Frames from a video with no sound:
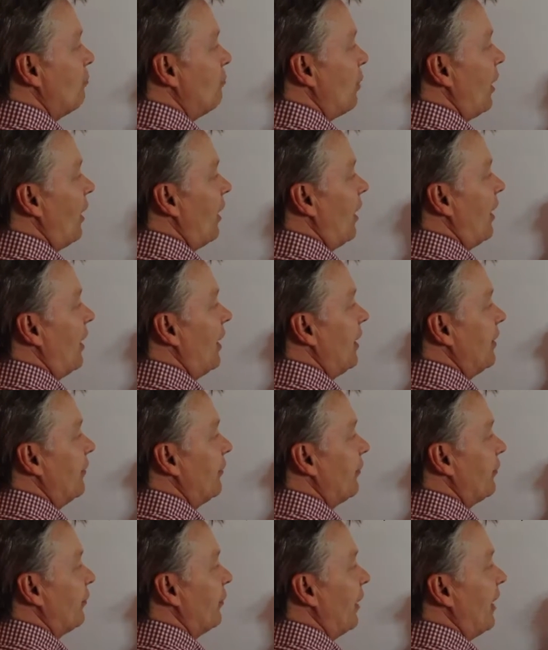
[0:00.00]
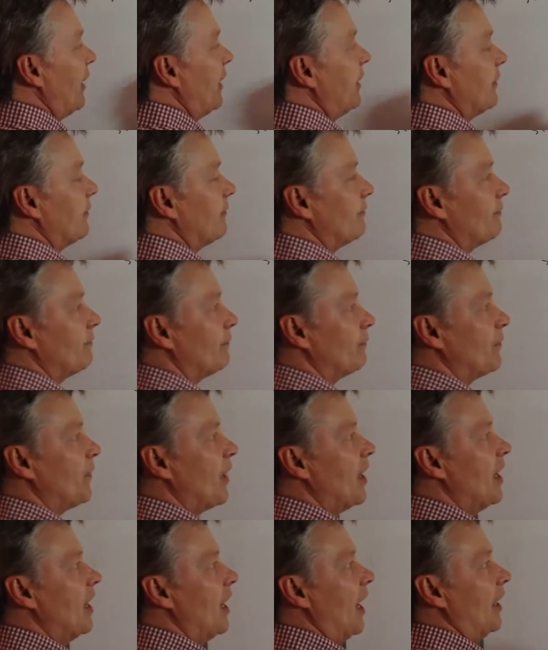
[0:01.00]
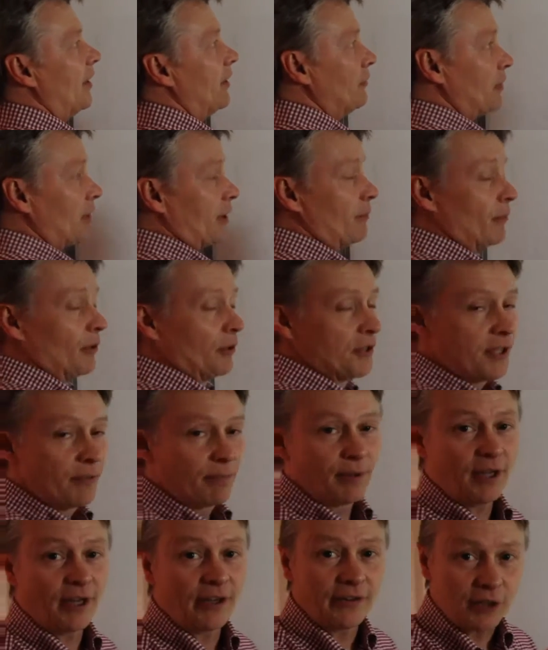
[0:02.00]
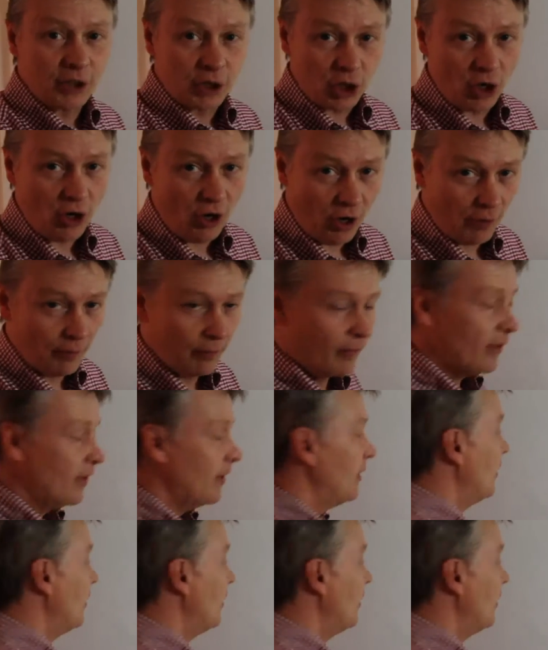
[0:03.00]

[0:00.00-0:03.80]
by 3, and I'm going to multiply the top